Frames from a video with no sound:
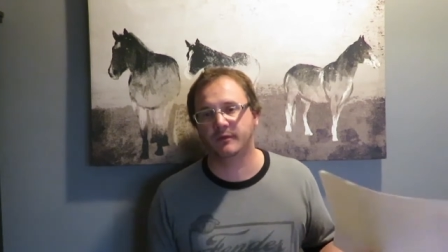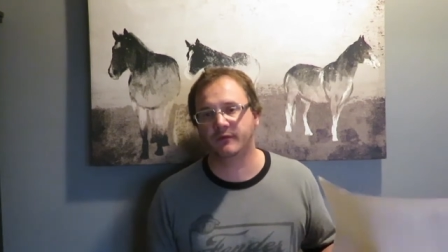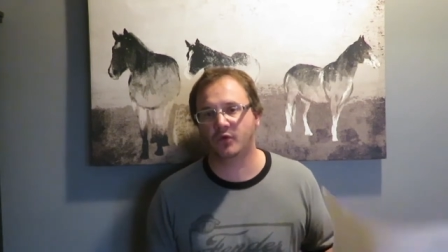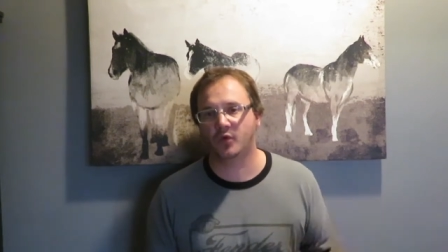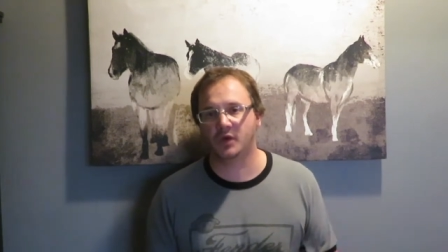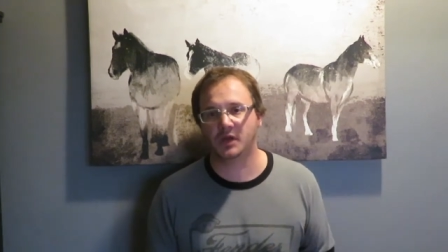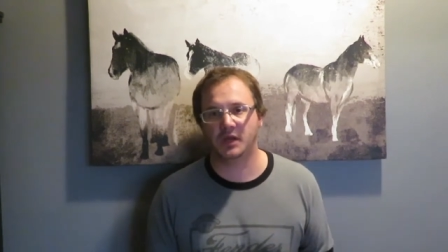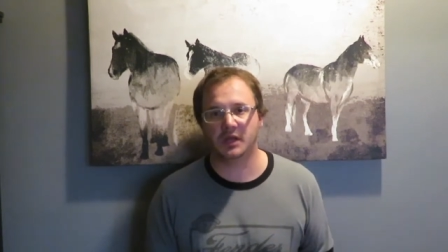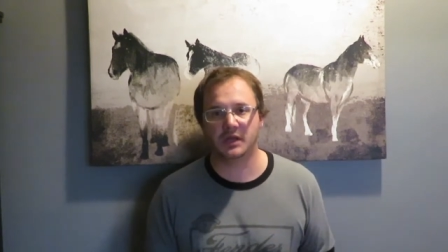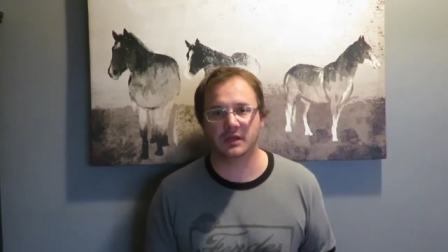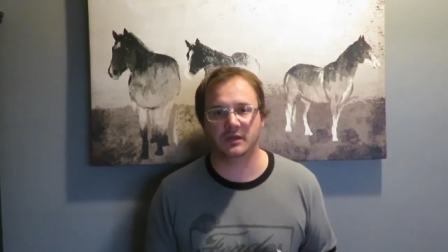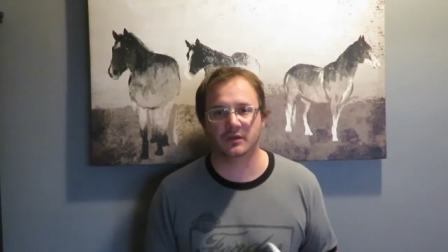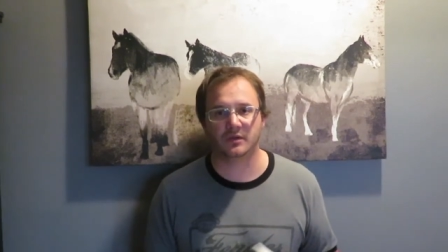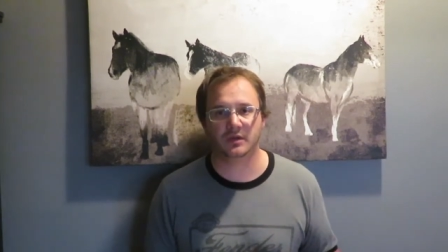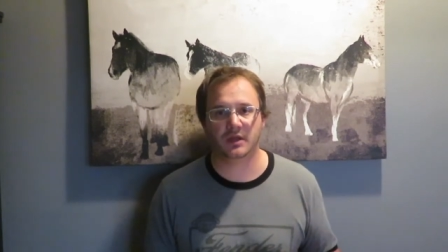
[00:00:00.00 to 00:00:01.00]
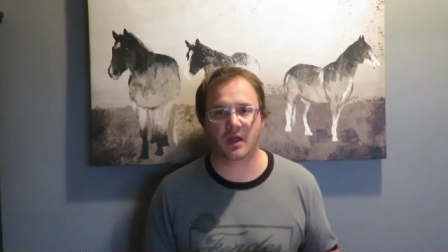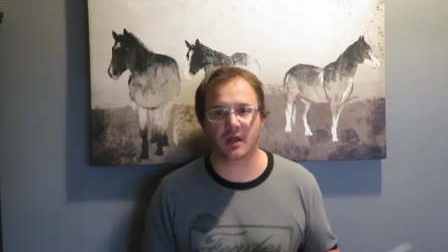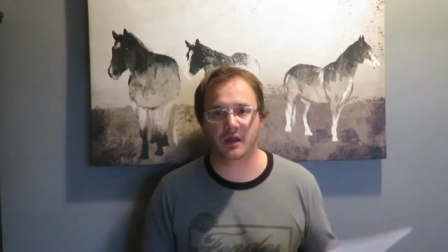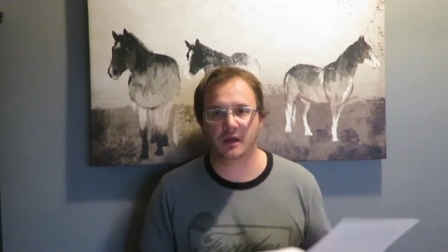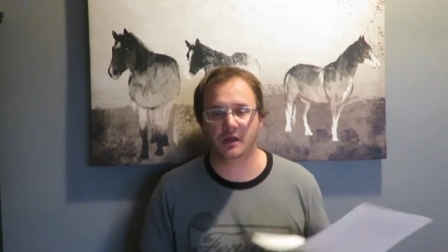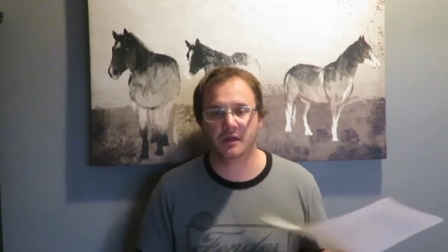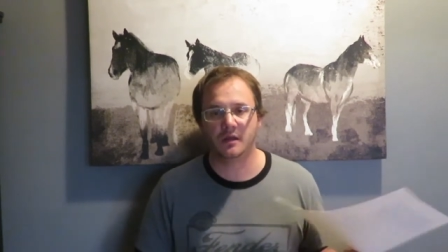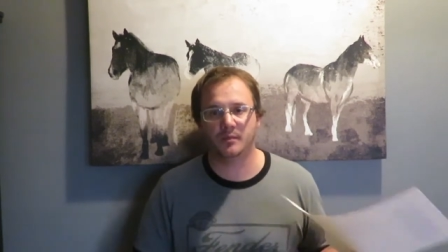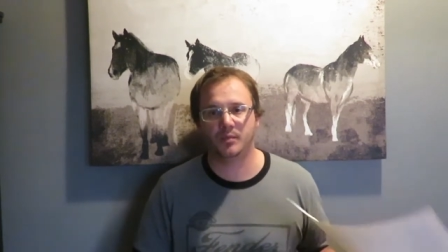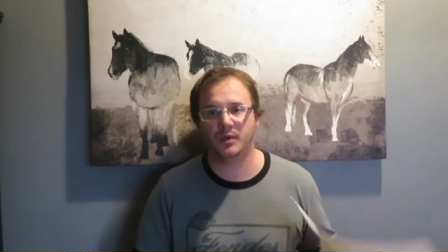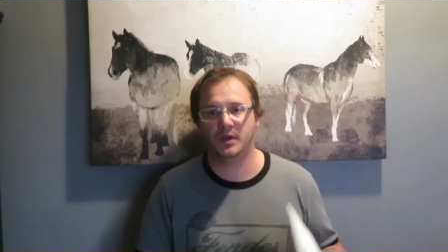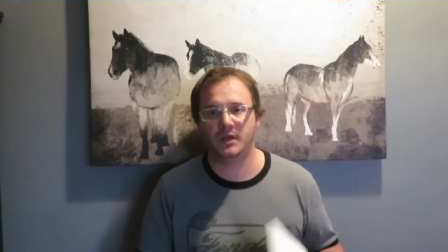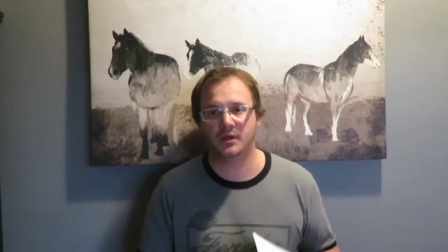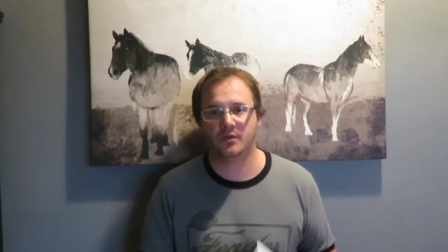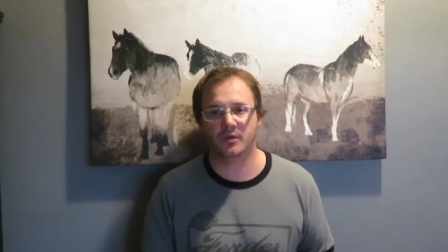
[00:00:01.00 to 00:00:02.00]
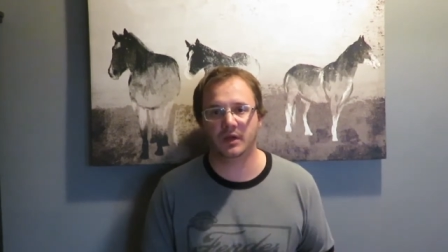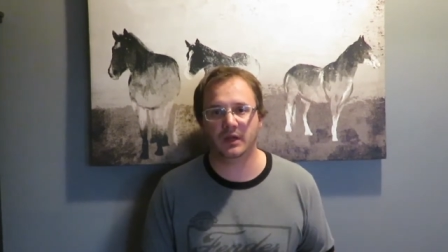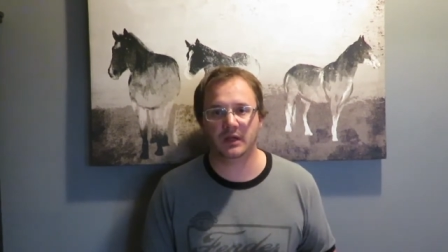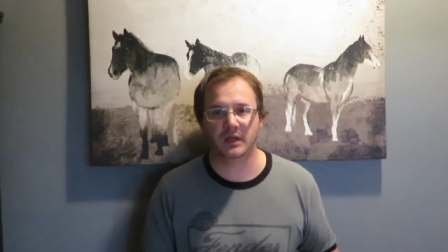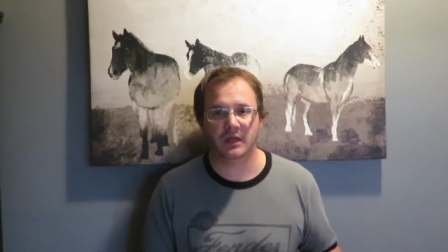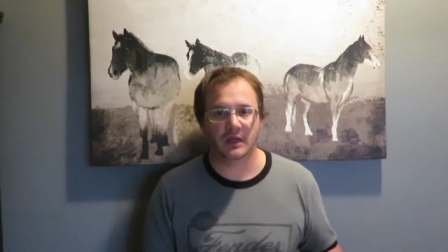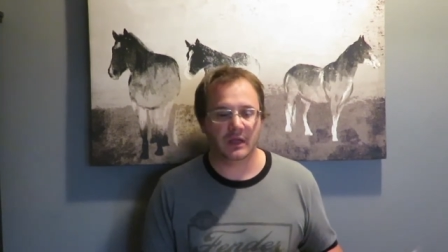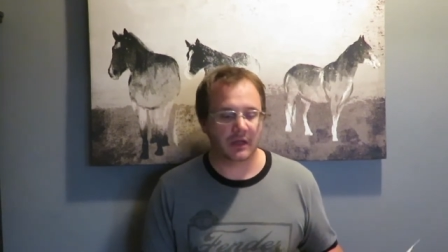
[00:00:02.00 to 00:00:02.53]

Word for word: Of course, he's still young, he's still pretty green,